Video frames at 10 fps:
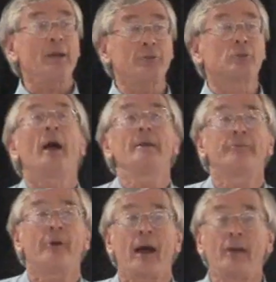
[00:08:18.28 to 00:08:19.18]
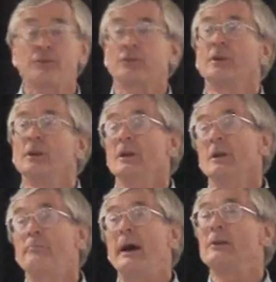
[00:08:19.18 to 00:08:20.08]
It's great for us,
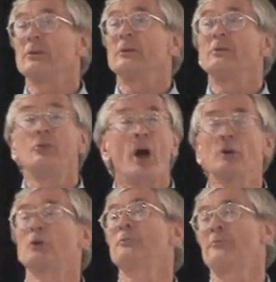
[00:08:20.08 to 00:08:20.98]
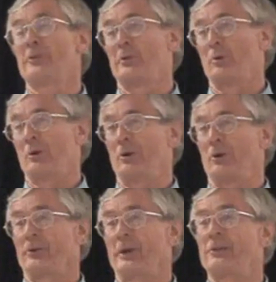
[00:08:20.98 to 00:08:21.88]
but no good for the
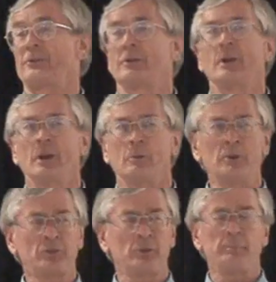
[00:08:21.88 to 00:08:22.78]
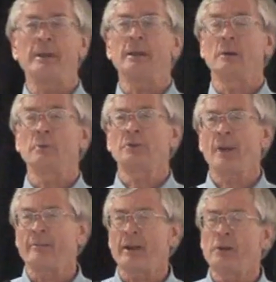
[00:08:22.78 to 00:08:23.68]
world. We should
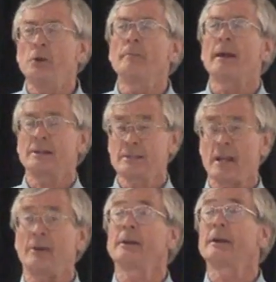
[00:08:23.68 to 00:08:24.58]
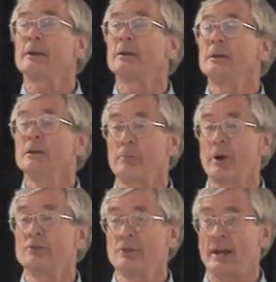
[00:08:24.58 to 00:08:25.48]
have a humanitarian
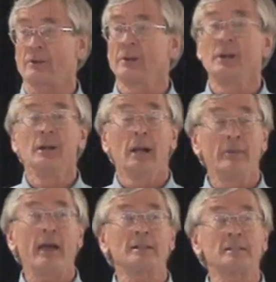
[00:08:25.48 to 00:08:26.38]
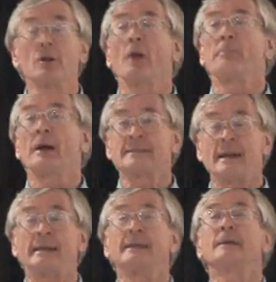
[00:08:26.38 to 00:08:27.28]
project, and that's not by
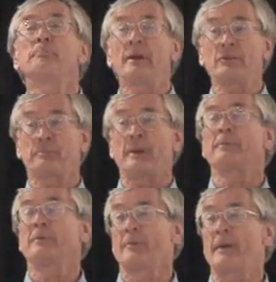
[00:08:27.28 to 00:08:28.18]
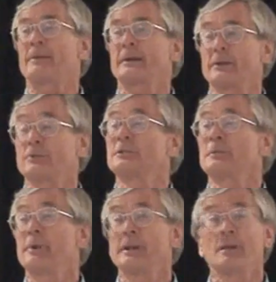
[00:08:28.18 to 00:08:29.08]
taking the best people from other countries
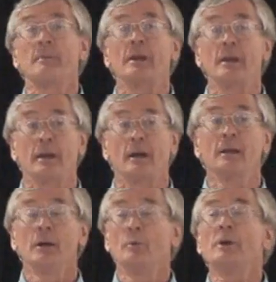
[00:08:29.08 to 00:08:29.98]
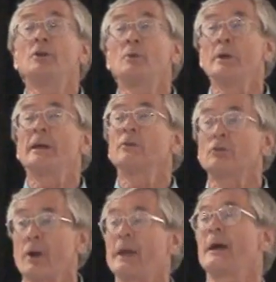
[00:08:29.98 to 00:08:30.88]
and bring them in here. We can
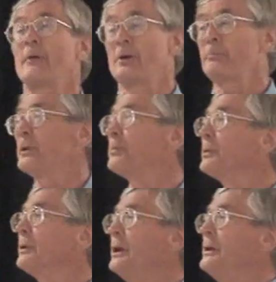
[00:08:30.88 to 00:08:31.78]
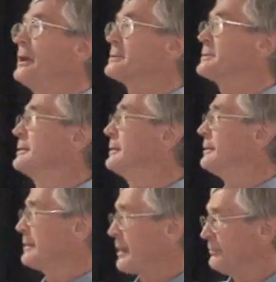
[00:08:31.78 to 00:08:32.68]
train our own people. Yes.
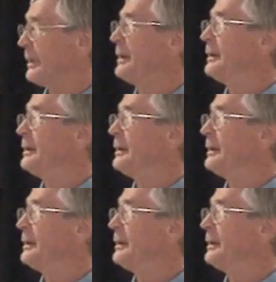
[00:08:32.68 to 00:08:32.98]
Yep.